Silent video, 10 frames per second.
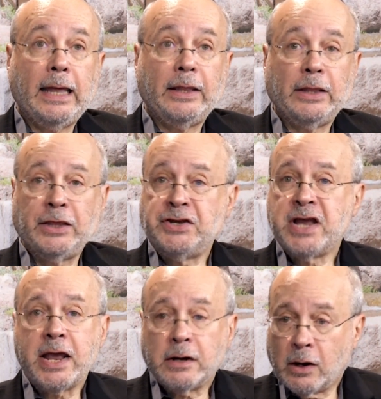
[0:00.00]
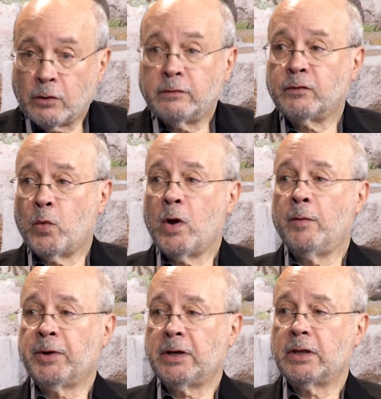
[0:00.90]
the data are
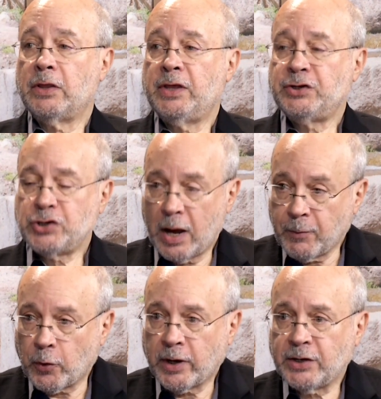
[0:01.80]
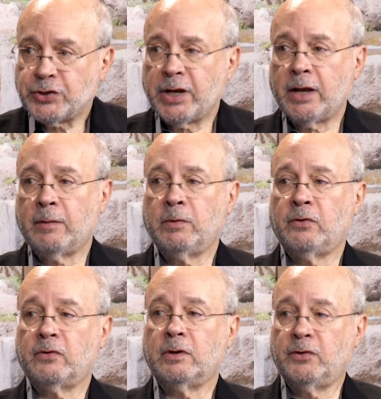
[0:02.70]
overwhelming, that job creation
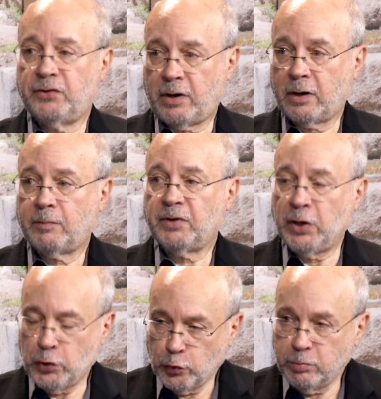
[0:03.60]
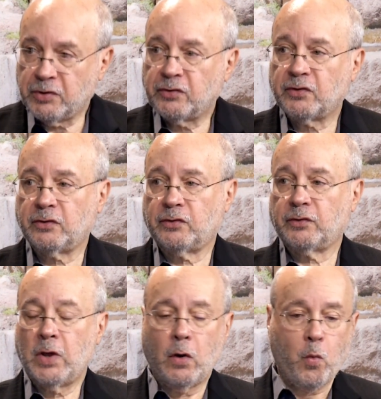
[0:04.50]
happens in startups, in new businesses,
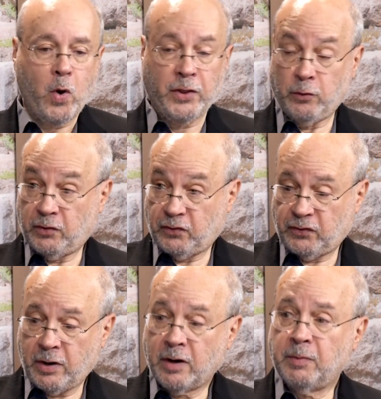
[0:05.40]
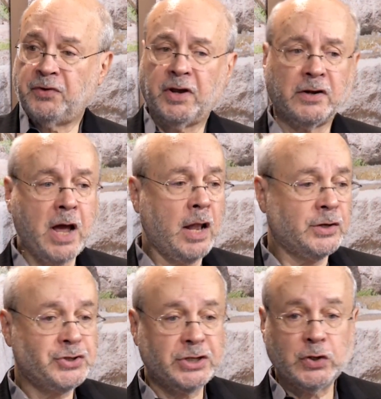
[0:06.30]
whether it's a startup in
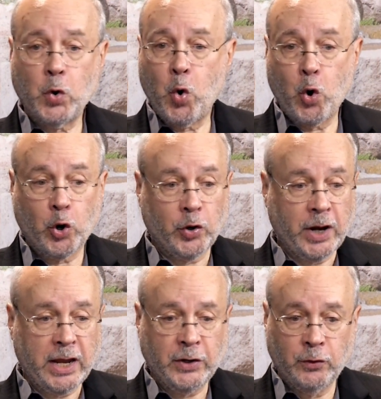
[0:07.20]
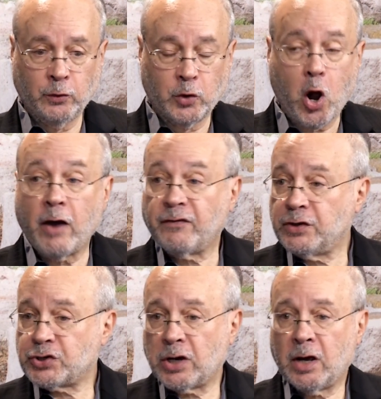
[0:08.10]
technology or a new coffee
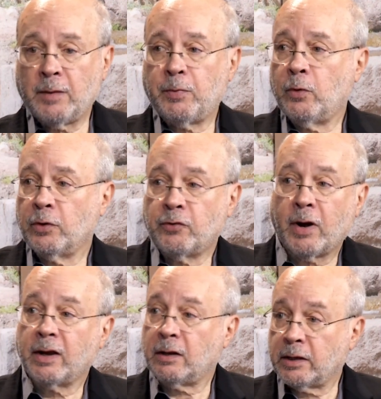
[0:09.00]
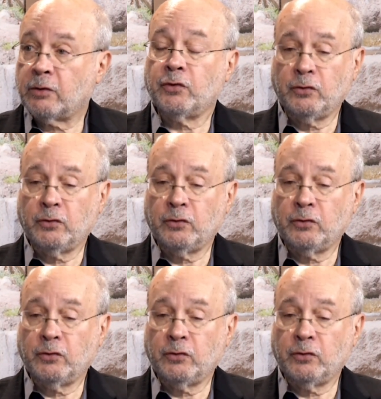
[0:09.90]
shop or dry cleaners.